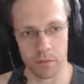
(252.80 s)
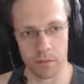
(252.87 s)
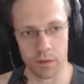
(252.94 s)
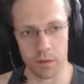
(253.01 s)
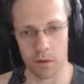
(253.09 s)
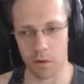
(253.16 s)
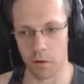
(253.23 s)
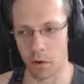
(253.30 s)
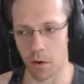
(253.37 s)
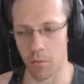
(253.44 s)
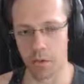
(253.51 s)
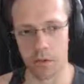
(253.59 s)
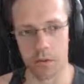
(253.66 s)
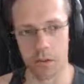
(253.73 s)
It
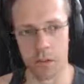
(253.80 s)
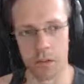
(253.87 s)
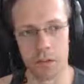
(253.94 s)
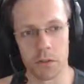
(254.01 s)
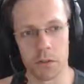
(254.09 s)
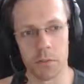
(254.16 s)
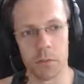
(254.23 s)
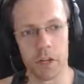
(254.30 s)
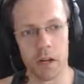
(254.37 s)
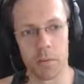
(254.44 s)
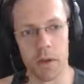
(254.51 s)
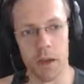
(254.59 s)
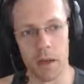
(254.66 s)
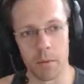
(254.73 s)
obviously shouldn't
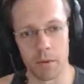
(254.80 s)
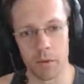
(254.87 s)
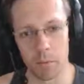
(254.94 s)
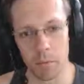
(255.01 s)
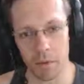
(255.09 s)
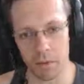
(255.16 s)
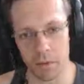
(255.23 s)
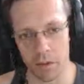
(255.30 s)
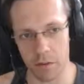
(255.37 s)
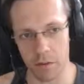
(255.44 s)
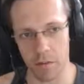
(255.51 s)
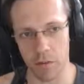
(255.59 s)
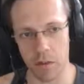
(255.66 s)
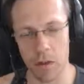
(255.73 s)
become a habit to miss
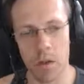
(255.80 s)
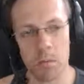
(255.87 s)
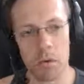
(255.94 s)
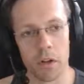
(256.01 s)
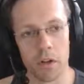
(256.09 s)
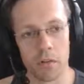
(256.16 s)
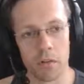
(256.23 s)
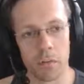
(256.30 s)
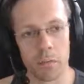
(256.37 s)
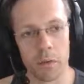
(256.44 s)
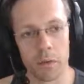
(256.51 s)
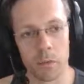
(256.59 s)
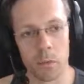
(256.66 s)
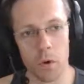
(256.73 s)
sessions, but if you
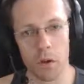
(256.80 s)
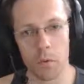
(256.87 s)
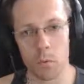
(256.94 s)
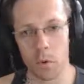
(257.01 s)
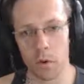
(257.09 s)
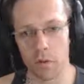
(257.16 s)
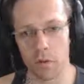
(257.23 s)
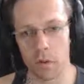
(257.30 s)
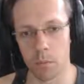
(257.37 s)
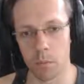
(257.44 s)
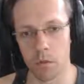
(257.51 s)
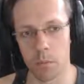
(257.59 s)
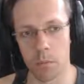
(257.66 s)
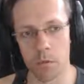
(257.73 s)
miss one once in a
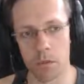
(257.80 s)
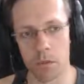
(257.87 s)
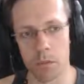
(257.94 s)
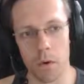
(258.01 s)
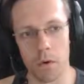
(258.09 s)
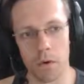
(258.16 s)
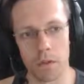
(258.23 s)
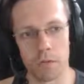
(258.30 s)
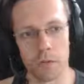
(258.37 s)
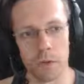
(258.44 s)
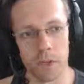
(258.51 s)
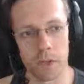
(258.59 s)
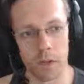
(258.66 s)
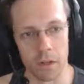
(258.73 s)
blue moon, you won't even
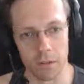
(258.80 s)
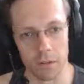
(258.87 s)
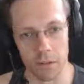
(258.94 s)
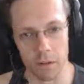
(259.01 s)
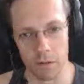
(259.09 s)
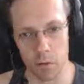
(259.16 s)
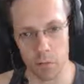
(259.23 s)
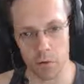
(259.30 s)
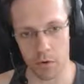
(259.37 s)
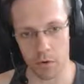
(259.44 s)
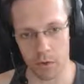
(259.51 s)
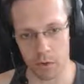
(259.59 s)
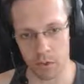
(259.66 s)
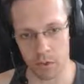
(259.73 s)
realize it in your
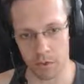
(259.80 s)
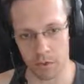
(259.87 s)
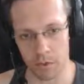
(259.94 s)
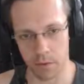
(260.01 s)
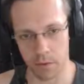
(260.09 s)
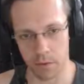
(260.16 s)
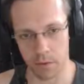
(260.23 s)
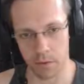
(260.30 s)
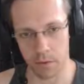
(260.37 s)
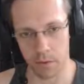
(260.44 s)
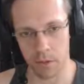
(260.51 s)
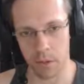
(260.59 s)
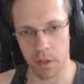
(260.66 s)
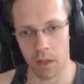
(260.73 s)
progression.
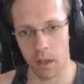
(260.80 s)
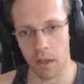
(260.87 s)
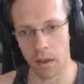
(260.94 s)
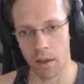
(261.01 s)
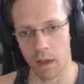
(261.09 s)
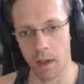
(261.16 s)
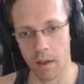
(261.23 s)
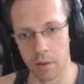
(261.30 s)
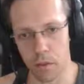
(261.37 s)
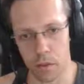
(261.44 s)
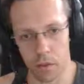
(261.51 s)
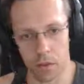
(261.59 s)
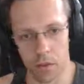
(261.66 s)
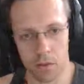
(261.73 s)
And
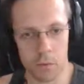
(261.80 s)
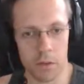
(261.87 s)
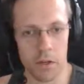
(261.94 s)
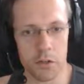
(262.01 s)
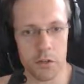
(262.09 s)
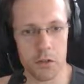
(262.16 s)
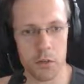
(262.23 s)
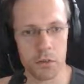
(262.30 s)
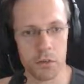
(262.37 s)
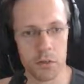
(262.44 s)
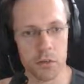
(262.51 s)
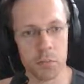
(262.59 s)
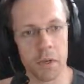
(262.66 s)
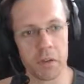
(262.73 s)
eighth, you can choose
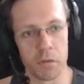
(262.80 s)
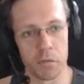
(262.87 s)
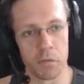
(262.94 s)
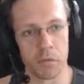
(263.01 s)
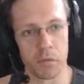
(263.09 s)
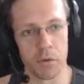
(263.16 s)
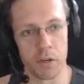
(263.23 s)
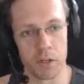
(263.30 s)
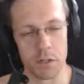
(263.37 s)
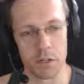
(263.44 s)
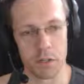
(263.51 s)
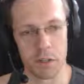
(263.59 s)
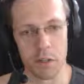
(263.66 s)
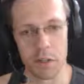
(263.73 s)
the speed of progression.
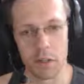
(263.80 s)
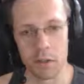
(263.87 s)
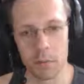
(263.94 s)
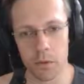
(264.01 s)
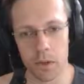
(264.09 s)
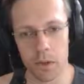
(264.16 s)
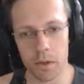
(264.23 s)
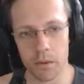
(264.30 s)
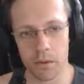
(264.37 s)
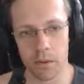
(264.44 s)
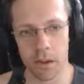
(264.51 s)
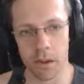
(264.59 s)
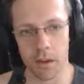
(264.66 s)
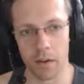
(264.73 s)
You can
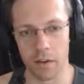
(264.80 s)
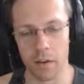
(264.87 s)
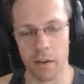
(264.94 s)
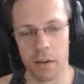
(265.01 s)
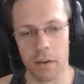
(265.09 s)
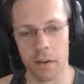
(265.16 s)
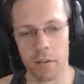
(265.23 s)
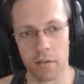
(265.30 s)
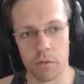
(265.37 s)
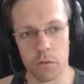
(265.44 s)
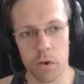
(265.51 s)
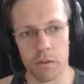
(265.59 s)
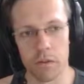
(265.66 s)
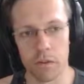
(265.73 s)
decide if you
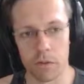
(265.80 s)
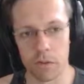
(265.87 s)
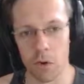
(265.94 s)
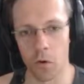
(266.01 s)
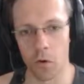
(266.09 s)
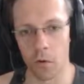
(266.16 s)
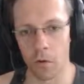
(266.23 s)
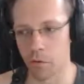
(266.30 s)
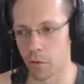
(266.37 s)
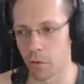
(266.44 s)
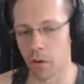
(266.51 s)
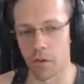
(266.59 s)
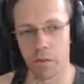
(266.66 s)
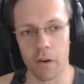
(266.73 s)
want to go
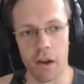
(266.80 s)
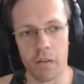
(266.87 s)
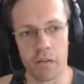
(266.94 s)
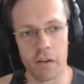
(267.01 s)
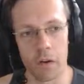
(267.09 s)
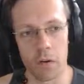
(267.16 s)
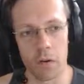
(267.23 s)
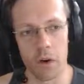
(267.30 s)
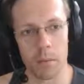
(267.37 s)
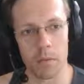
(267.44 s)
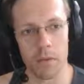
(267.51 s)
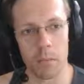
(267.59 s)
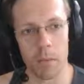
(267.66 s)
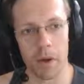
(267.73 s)
for 5
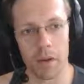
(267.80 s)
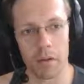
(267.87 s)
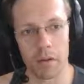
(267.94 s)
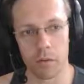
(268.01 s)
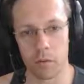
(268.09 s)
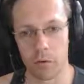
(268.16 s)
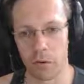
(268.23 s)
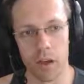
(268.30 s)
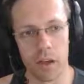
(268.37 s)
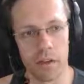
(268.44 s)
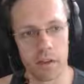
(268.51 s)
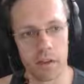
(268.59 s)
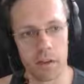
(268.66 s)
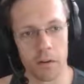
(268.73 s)
kilograms a month, for
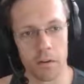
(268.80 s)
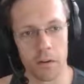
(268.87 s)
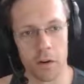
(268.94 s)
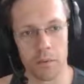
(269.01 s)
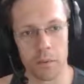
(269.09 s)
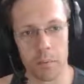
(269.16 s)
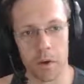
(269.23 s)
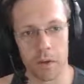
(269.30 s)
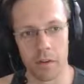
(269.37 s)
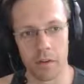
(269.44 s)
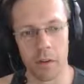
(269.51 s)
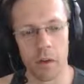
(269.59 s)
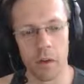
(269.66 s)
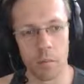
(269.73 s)
10 kilograms a
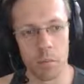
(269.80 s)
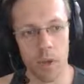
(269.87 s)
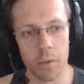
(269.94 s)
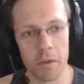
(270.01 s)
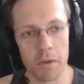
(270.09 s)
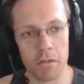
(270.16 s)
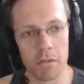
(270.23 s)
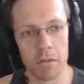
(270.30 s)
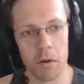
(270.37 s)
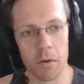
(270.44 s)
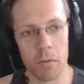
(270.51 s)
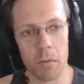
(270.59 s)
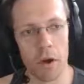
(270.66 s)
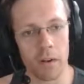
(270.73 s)
month, maybe even
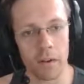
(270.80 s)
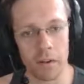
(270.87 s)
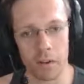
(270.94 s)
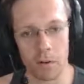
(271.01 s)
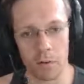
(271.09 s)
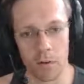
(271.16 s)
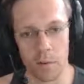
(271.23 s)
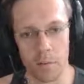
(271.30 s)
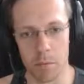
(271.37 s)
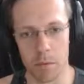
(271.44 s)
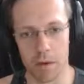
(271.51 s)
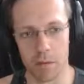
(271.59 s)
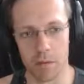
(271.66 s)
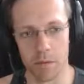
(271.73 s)
for 1 kilogram a
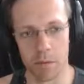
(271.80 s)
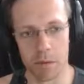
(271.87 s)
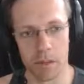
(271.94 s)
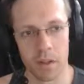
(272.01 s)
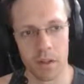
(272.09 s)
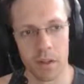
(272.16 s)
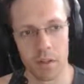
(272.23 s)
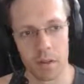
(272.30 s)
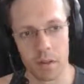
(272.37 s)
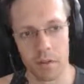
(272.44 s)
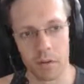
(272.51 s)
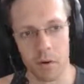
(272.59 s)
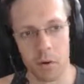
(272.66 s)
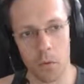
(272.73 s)
month.
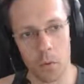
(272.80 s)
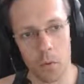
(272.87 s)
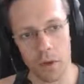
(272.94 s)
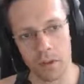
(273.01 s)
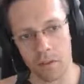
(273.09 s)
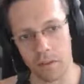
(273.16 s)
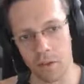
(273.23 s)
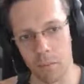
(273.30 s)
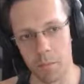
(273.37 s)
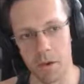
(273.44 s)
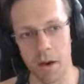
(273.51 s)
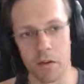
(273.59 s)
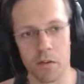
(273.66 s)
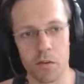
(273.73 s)
There's always some
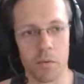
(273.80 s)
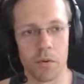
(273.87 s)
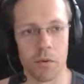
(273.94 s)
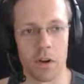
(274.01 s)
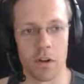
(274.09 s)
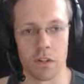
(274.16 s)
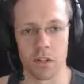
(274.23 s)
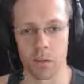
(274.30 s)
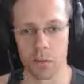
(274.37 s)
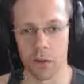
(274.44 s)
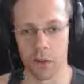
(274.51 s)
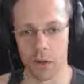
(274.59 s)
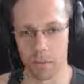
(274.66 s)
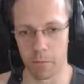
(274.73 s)
kind of progression you
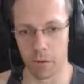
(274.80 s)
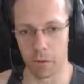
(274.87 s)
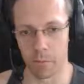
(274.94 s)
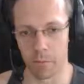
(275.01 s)
can aim for.